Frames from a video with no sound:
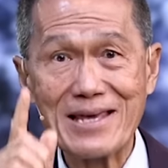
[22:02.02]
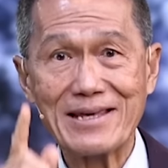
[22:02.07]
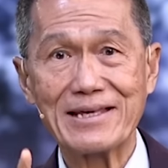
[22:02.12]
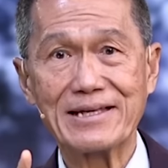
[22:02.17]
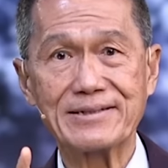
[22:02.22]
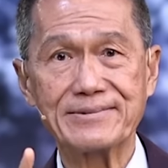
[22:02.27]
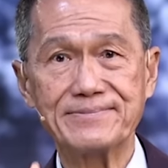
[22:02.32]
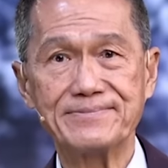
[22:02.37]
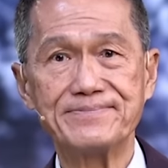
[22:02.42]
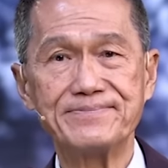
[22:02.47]

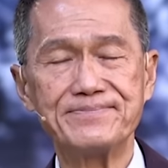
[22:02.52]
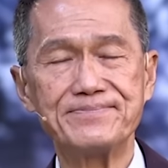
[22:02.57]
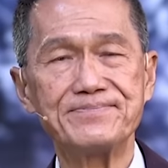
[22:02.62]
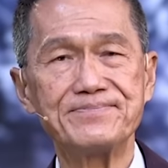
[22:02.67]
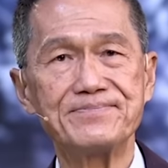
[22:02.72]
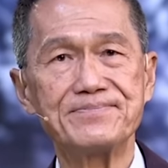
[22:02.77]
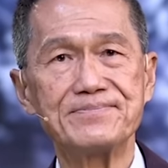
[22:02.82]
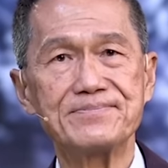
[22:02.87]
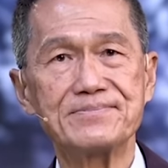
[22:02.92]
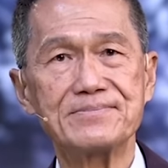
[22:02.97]
making,
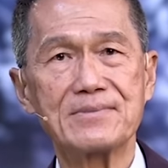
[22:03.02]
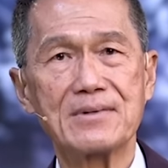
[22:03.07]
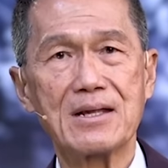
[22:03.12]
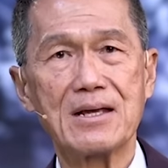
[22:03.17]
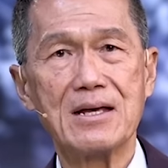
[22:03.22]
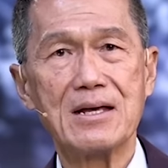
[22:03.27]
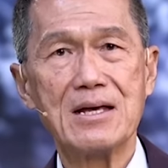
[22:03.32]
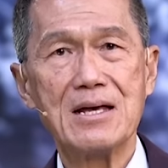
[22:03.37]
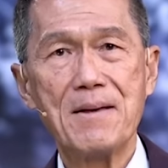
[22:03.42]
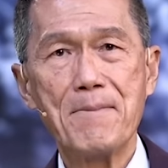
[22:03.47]

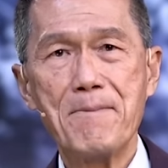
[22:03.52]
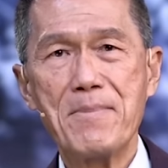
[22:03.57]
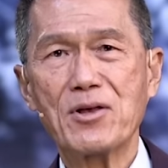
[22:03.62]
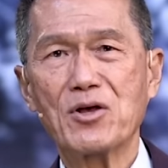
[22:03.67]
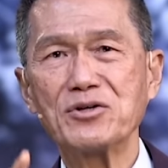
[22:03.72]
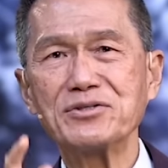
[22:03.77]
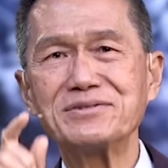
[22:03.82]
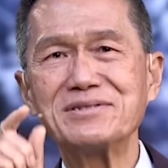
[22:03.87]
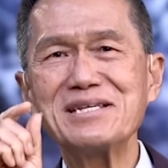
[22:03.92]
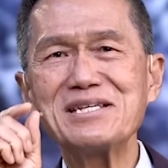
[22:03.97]

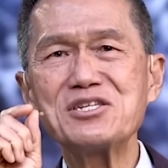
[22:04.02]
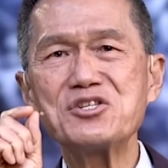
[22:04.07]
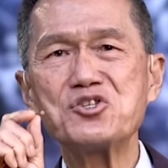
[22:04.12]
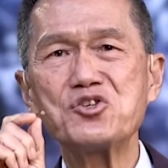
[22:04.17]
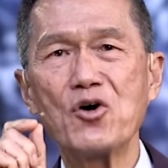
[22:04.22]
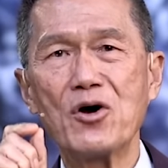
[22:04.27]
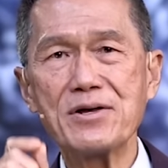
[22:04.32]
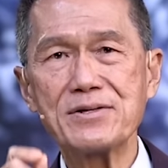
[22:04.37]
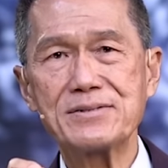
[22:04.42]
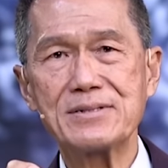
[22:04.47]
because these
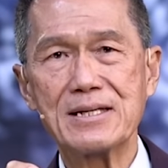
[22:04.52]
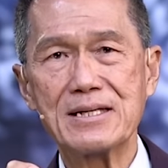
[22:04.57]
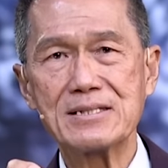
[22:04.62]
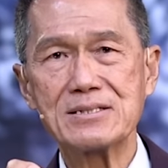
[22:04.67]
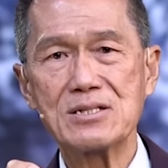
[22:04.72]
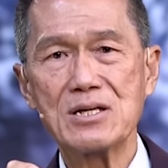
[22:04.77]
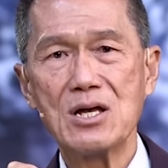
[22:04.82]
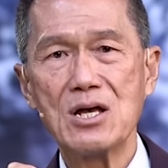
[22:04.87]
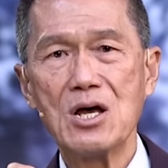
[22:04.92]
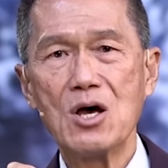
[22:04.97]

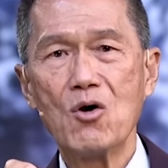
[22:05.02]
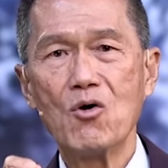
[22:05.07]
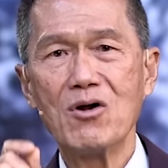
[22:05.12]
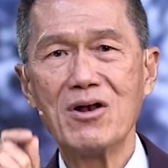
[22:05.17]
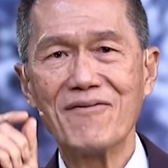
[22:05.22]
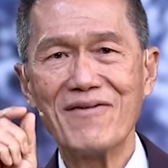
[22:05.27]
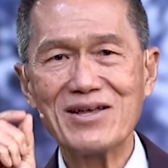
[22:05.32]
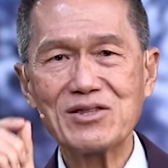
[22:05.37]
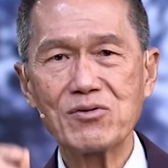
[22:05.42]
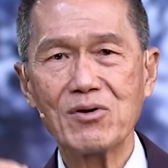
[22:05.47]
choices
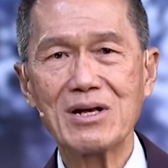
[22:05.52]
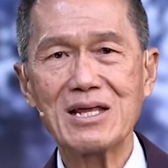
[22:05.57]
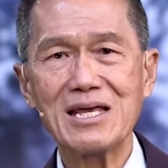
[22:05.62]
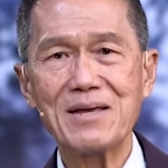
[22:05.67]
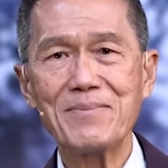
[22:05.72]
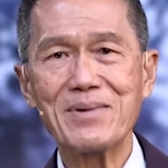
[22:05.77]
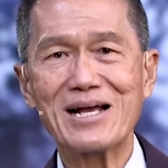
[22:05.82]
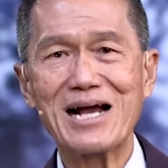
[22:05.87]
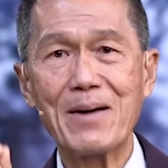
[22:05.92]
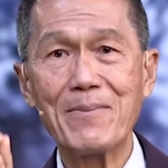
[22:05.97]
will eventually
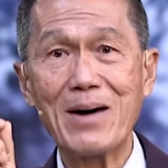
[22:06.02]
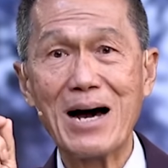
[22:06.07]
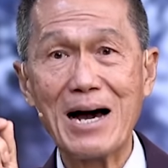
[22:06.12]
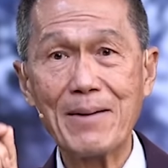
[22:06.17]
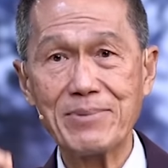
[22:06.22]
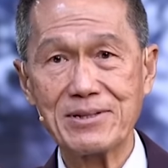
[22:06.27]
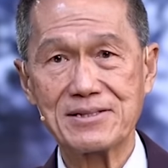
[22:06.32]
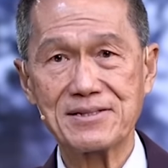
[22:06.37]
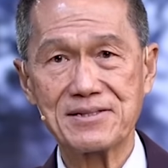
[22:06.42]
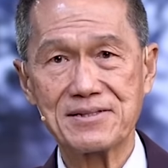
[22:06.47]
become
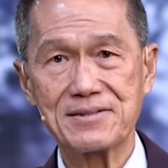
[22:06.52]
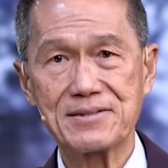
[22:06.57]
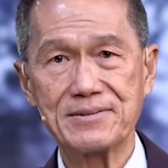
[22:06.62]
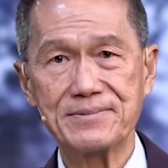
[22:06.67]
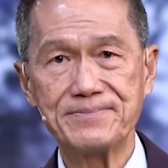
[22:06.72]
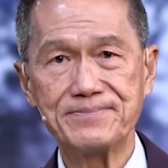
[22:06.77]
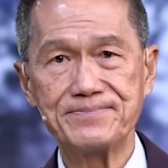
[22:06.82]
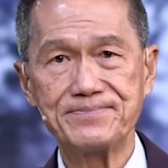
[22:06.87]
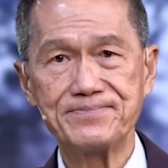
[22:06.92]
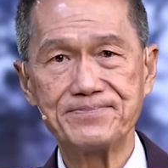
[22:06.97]
habits,
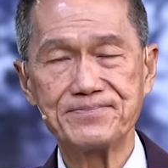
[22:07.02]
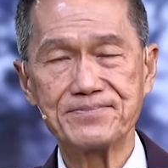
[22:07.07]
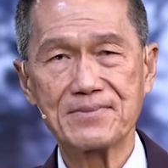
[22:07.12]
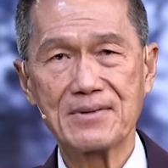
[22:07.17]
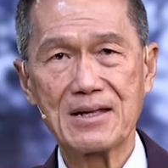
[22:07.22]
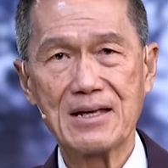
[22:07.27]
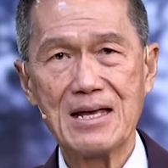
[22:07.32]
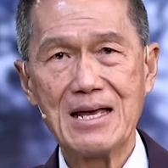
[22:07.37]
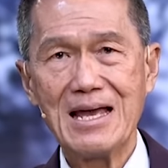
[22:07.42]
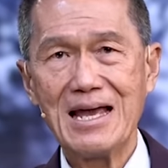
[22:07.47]

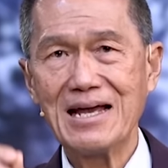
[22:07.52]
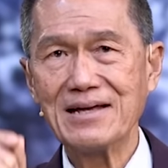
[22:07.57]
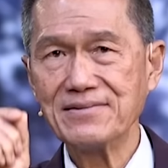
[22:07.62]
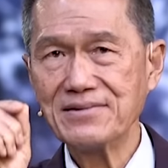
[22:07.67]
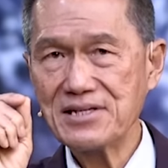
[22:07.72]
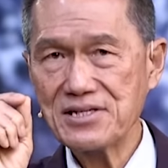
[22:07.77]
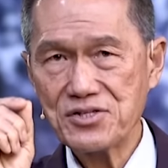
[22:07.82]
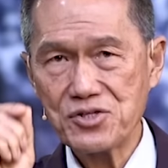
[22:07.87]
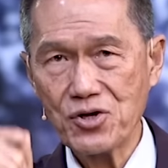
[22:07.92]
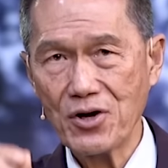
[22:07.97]
and
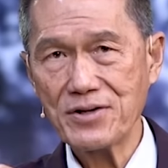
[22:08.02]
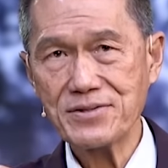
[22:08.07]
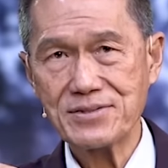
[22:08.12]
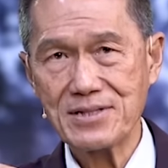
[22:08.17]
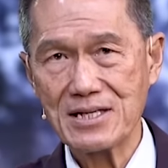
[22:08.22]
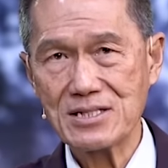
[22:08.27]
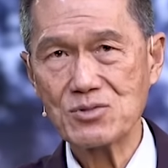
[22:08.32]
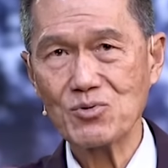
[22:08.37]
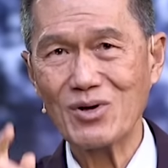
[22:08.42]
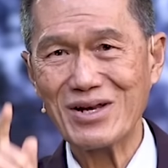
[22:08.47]
these
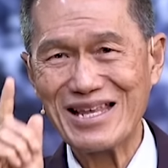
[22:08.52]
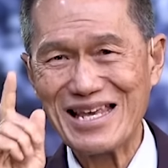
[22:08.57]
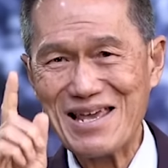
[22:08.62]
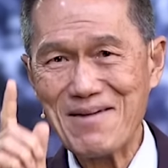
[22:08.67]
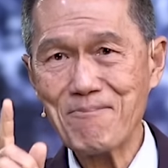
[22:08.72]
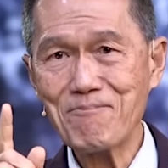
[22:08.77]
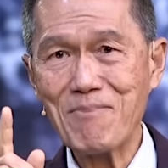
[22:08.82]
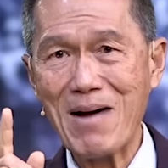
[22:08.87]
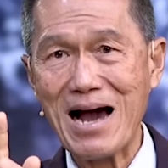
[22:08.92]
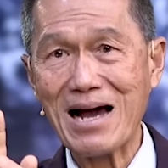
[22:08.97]
choices will
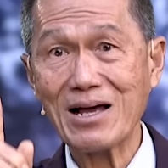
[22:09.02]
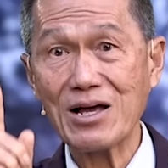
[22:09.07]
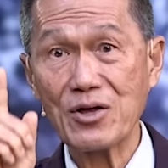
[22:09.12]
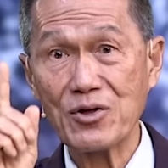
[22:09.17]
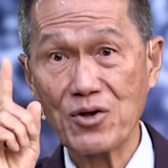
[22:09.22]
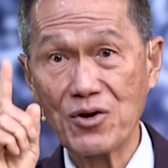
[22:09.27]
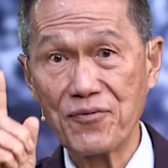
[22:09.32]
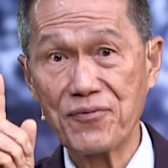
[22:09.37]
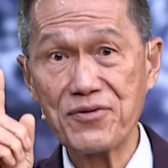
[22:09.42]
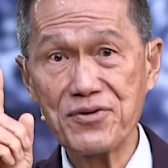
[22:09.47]
impact
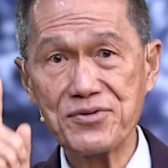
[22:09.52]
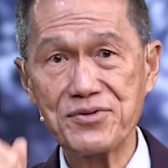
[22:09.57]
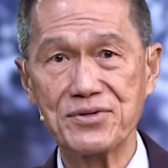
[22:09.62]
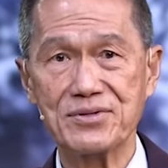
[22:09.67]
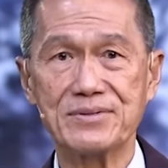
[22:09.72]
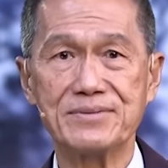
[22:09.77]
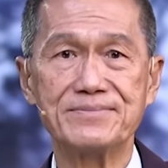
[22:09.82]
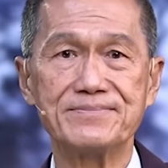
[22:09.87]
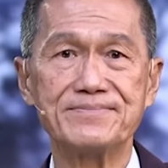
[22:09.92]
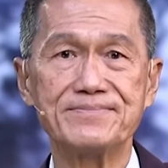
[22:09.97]
your future.